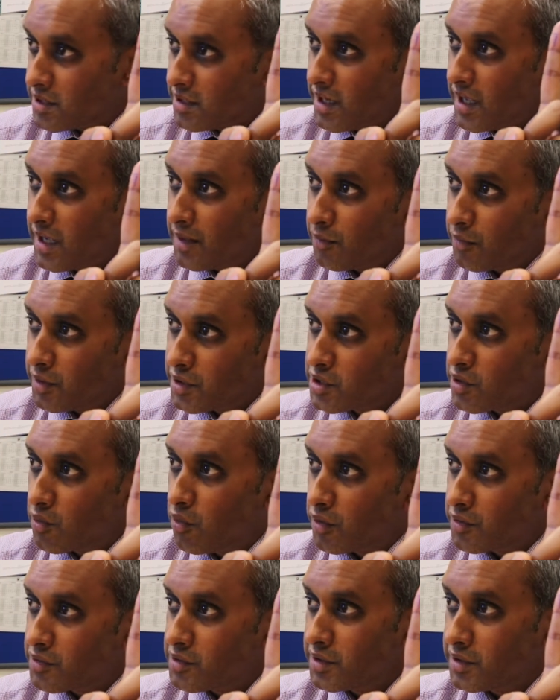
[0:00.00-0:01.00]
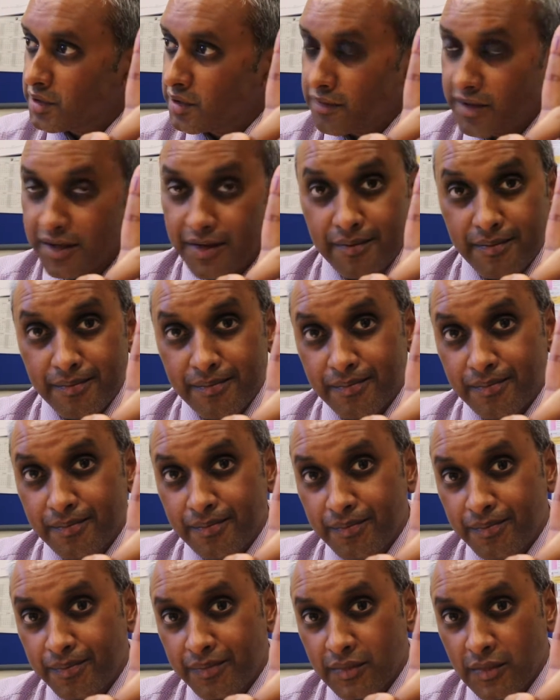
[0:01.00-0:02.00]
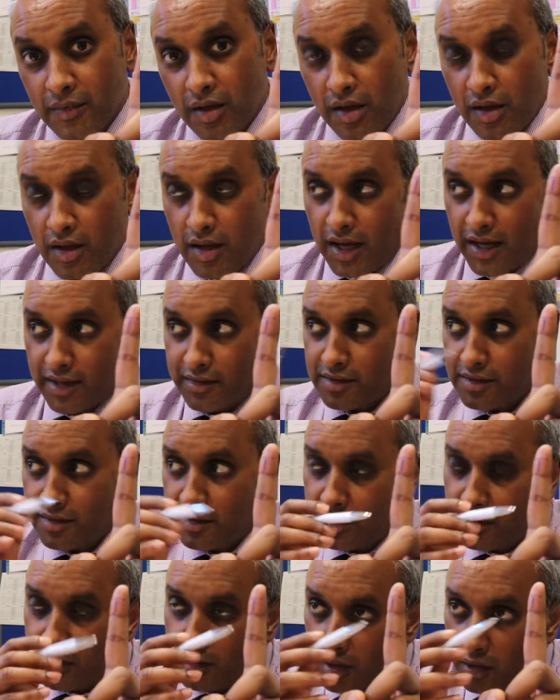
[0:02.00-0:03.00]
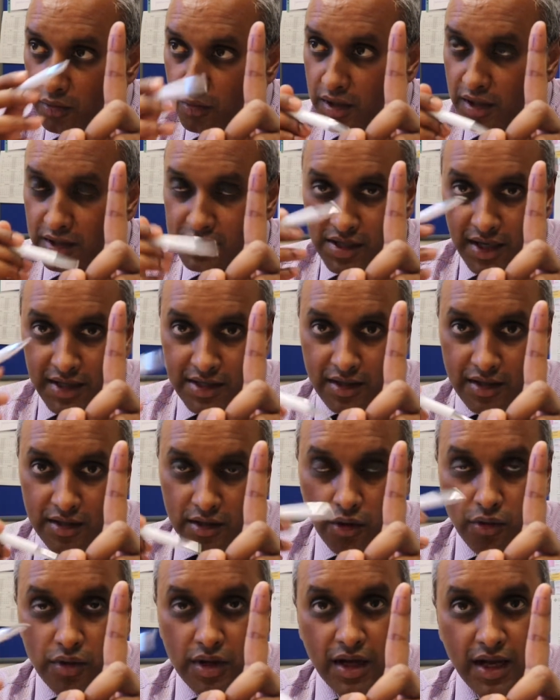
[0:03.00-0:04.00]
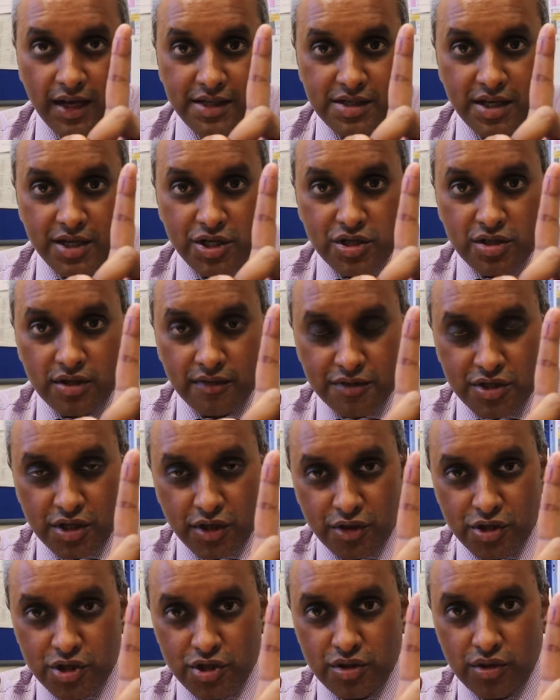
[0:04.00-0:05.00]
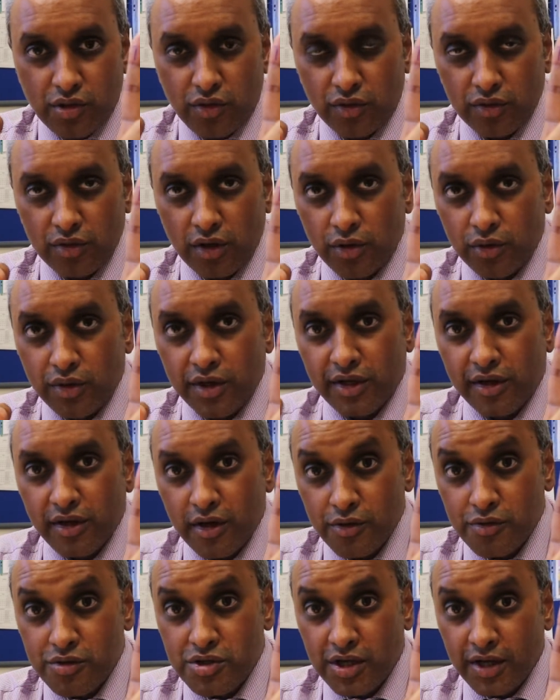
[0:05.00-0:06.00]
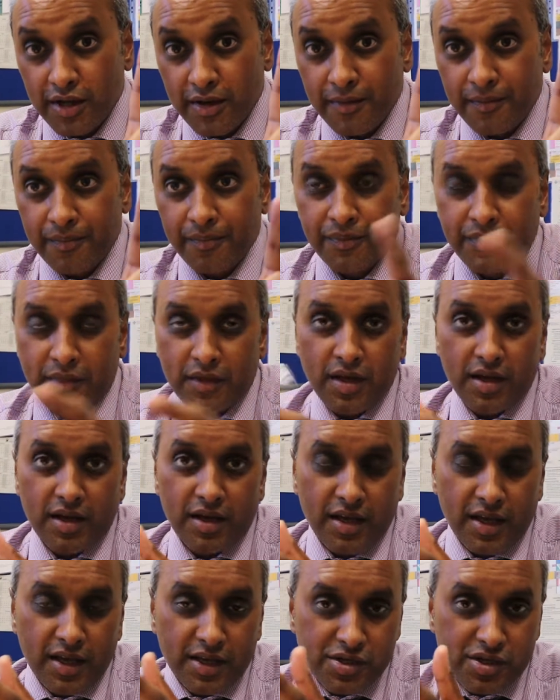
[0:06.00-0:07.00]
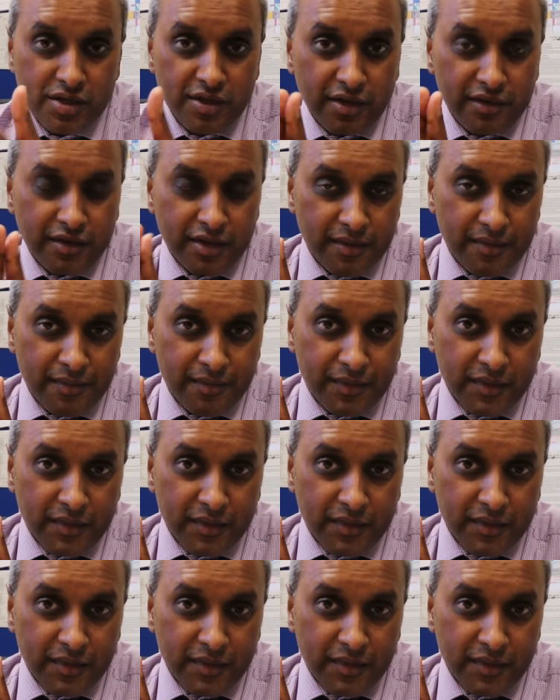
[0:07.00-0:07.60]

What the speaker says: name which quadrant you're in. And localization of touch, or locognosia, is another